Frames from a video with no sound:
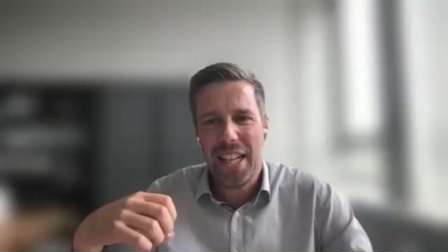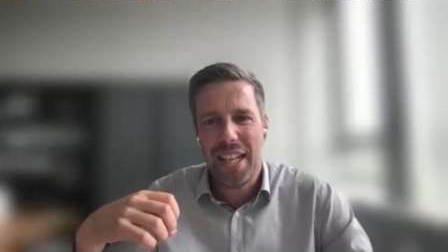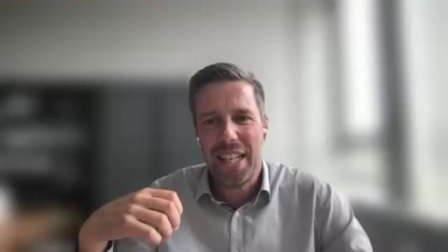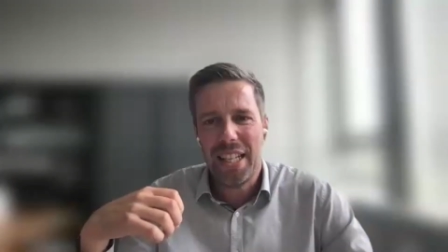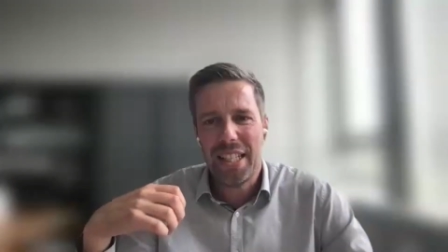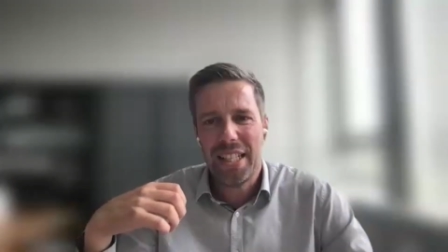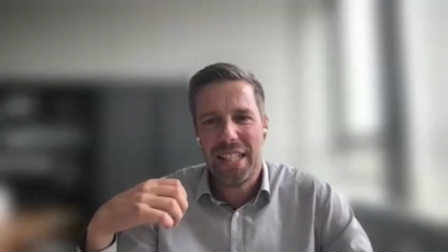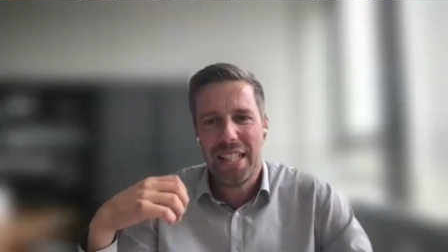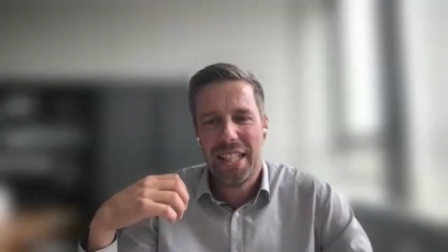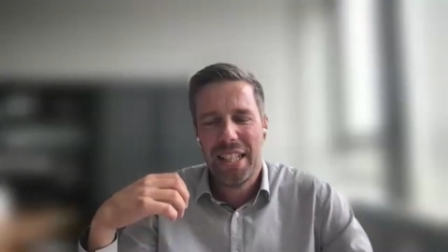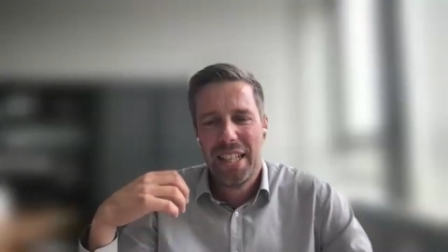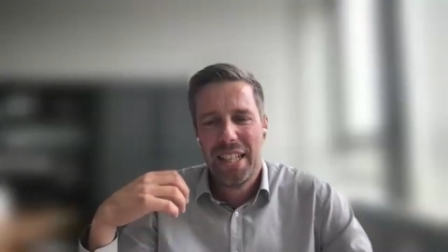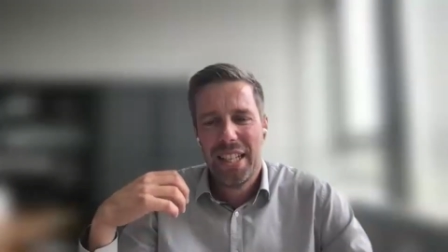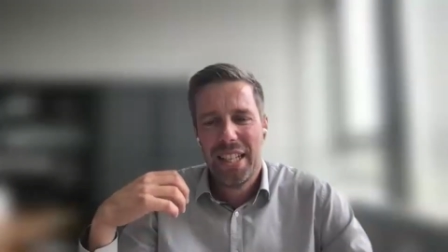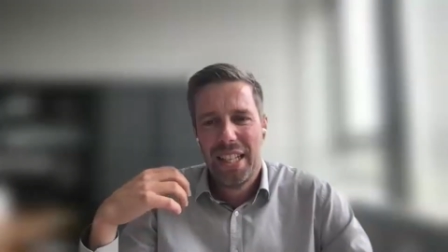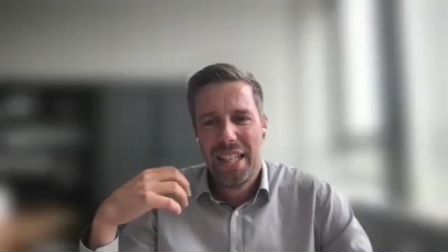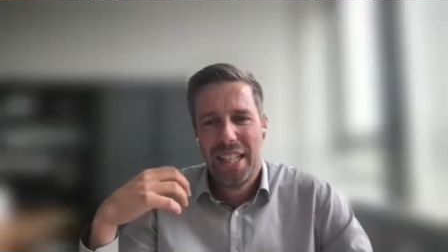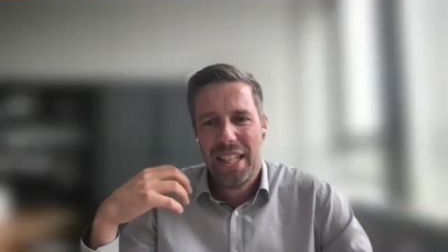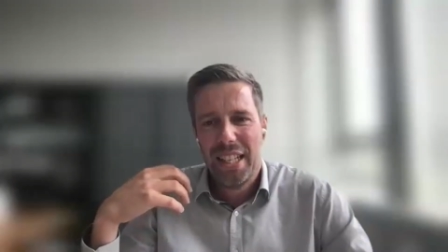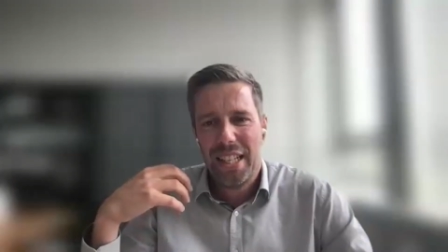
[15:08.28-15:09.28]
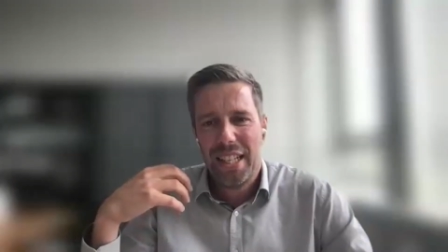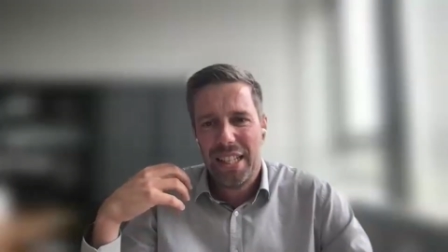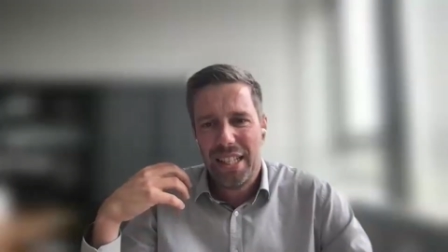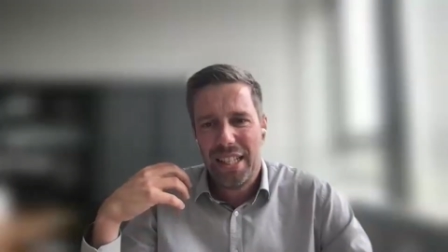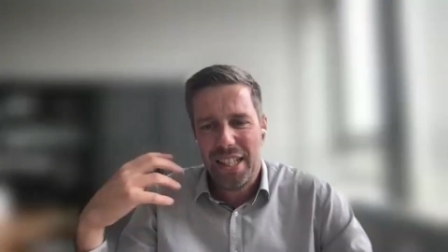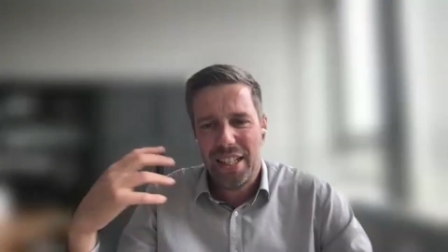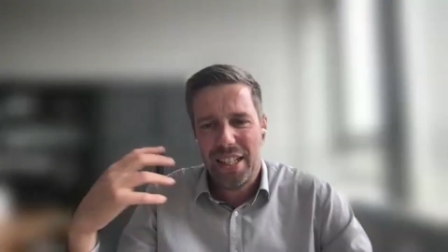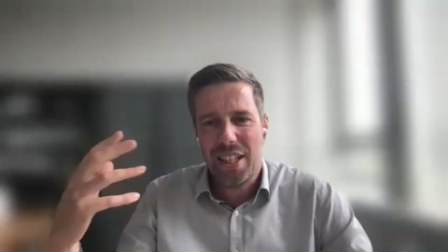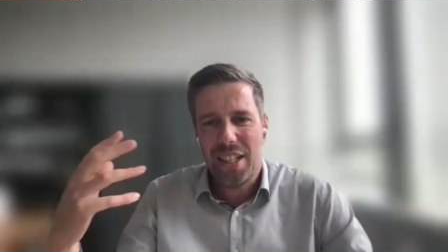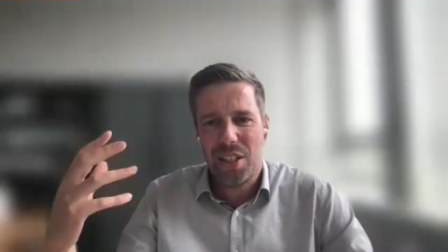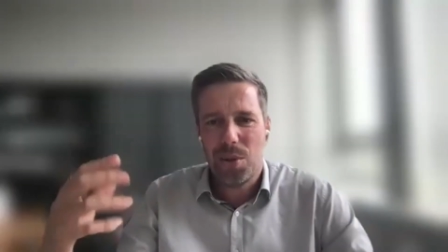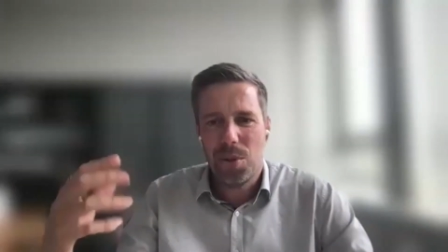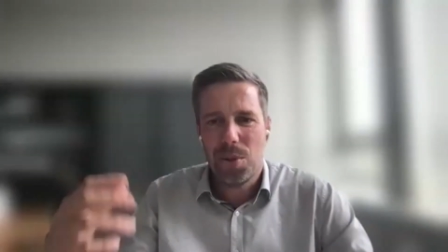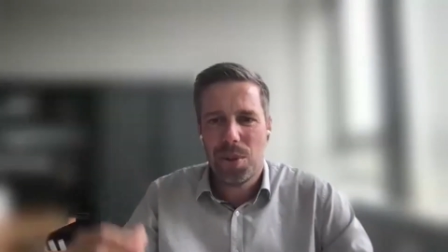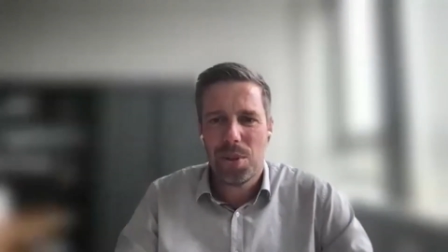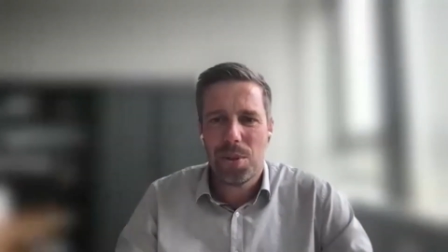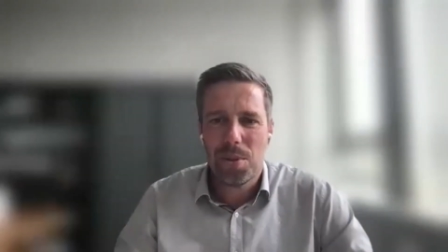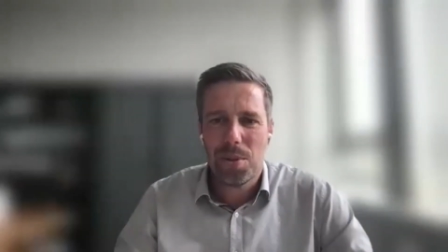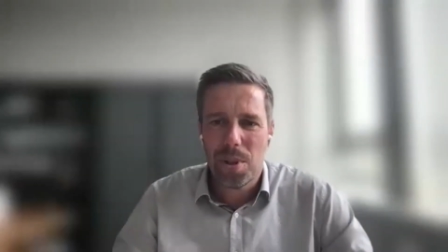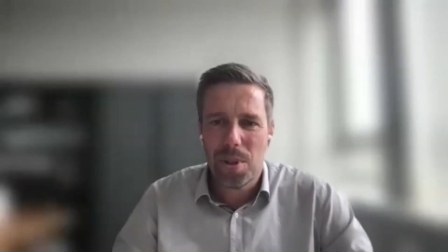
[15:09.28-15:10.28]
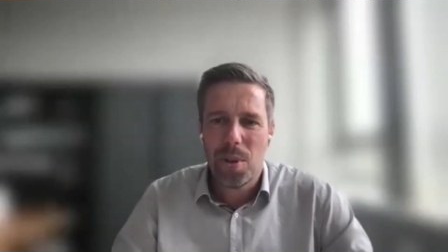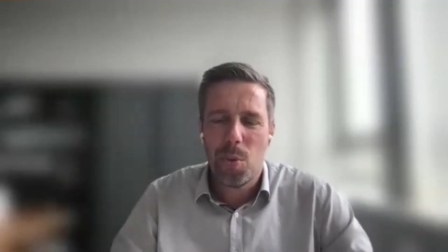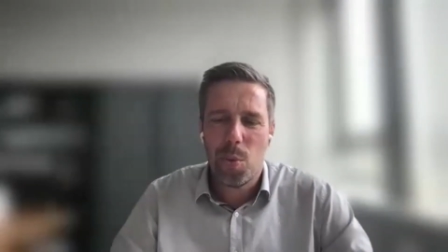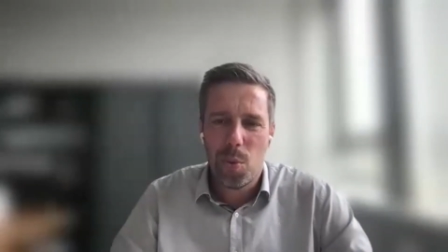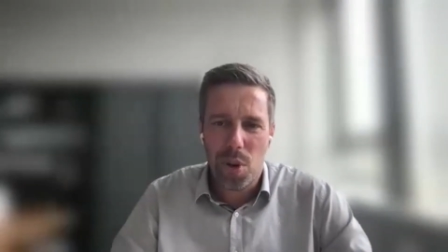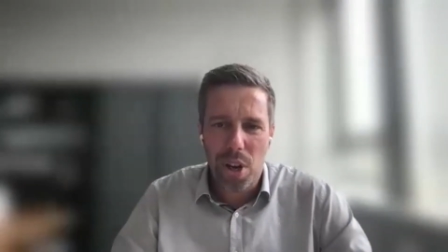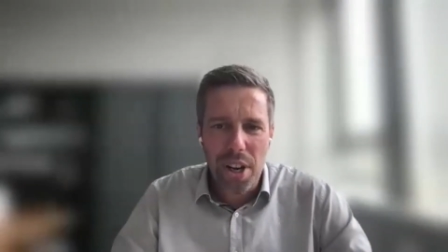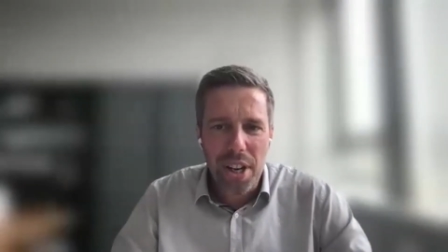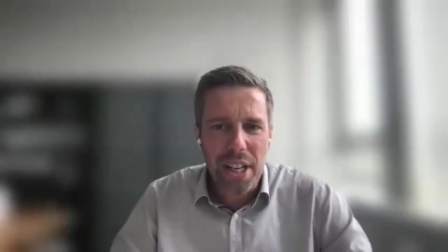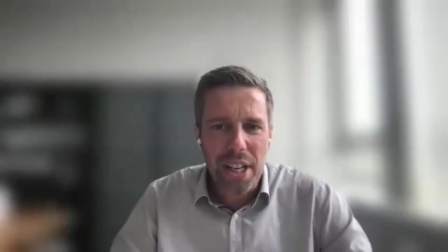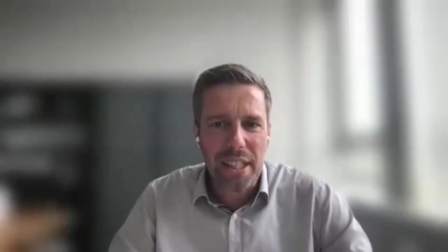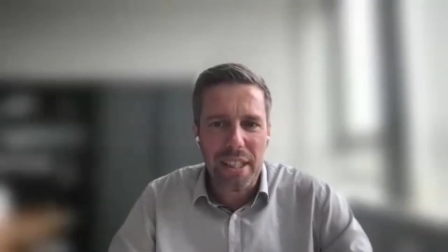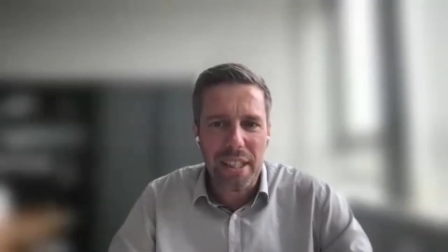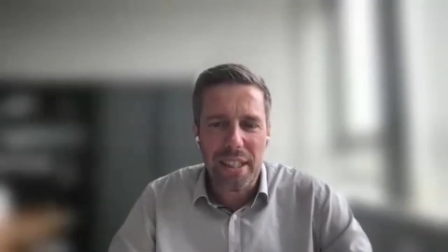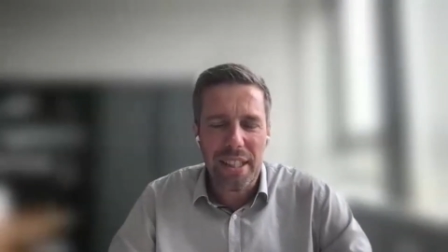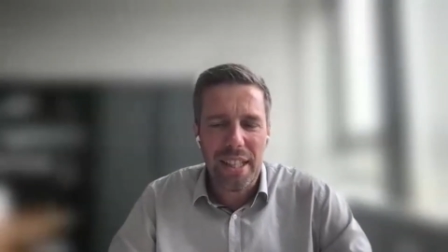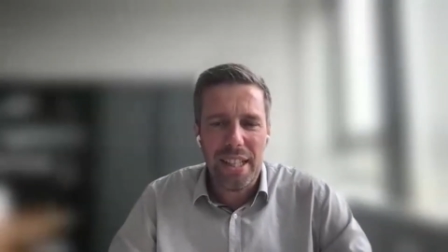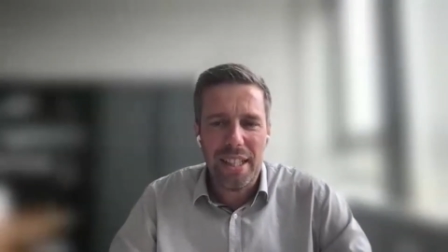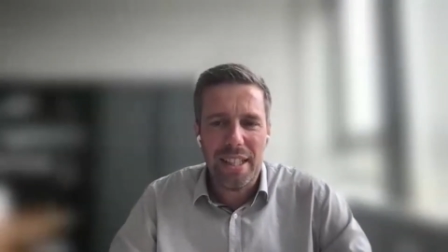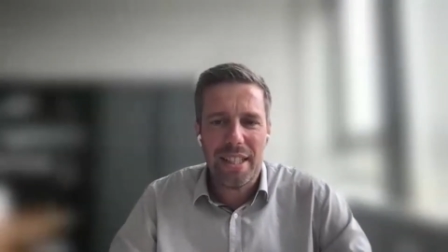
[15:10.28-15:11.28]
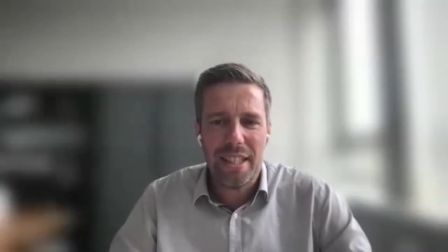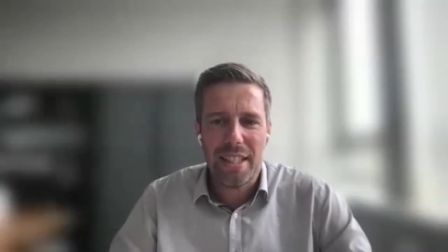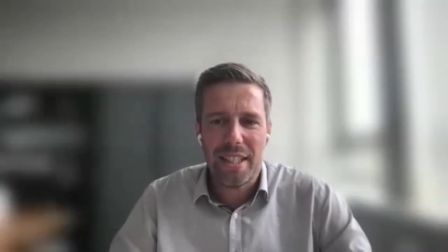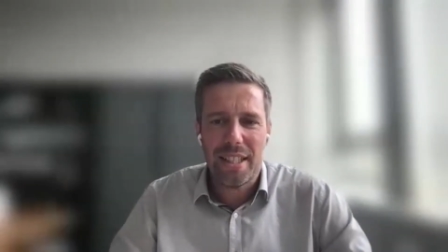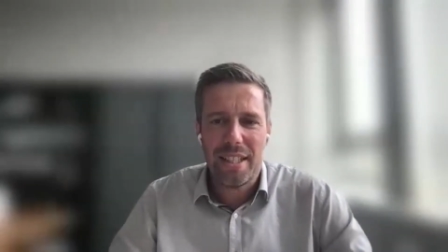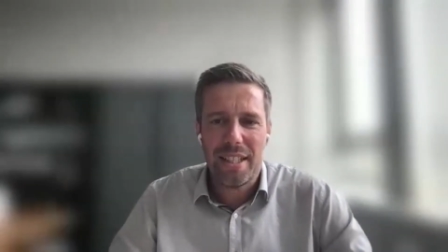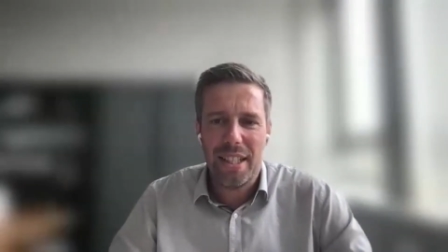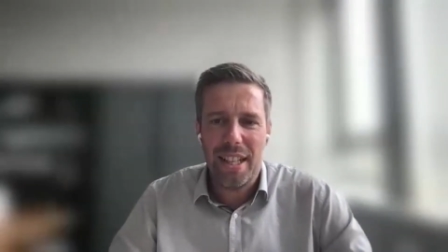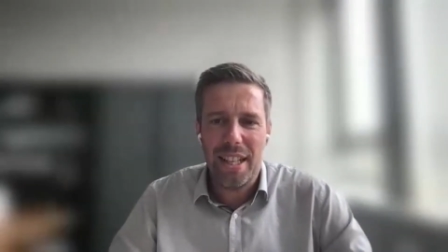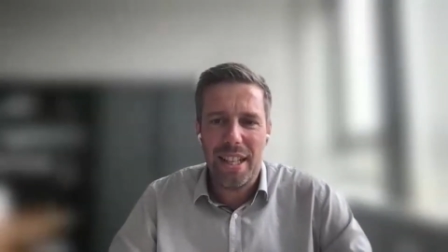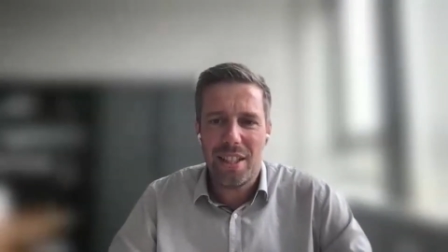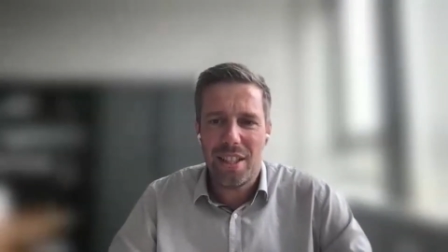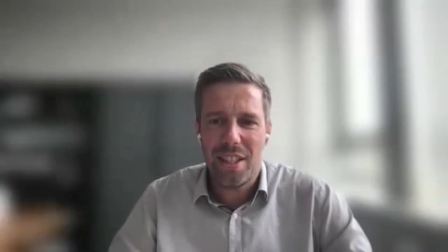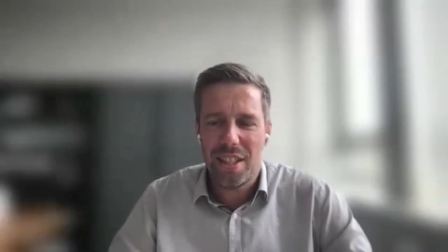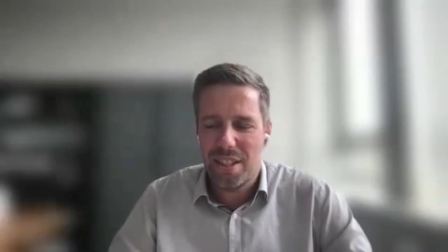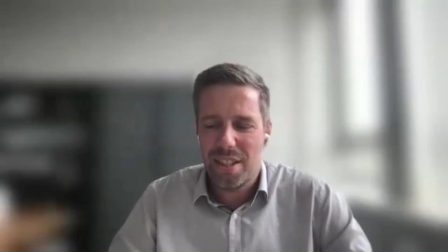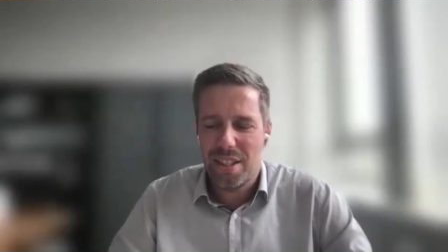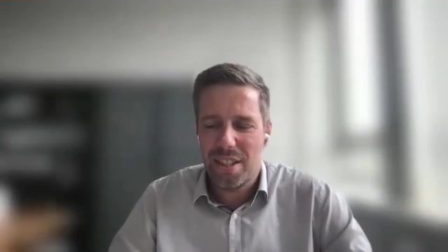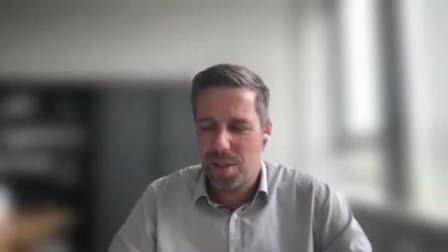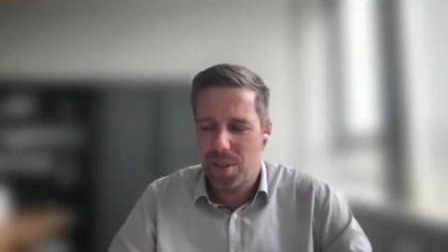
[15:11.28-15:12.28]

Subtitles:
is this endurance running. That's